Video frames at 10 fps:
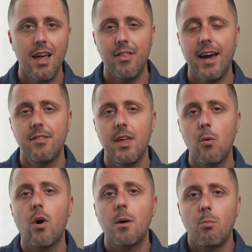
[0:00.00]
that they
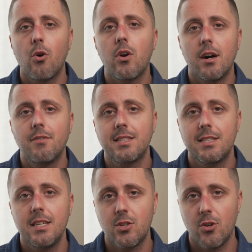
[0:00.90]
want more of a
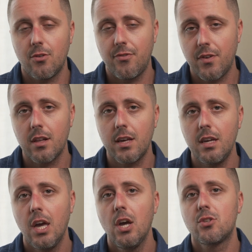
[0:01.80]
seasonal feeling.